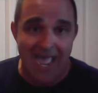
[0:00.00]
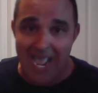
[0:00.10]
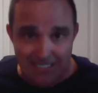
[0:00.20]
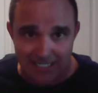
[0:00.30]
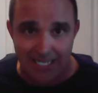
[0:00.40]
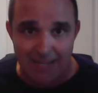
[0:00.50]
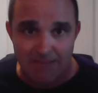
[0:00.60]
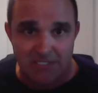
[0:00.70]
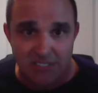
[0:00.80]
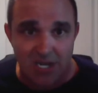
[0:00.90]
I hate the
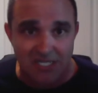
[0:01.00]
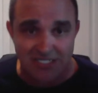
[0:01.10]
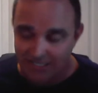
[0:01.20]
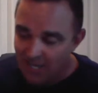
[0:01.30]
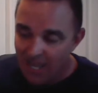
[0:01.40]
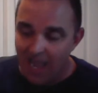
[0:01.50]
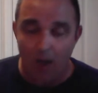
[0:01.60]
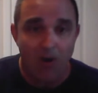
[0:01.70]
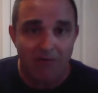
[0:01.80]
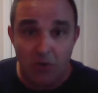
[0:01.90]
game. It's disgusting.
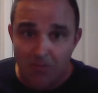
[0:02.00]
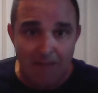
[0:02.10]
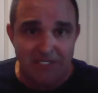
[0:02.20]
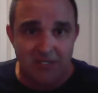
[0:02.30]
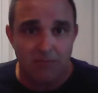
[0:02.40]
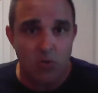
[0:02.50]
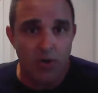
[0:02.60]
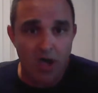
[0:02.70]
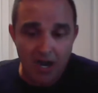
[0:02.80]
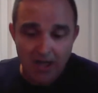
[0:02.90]
However, there might be something
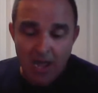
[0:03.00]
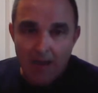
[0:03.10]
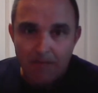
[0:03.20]
going on.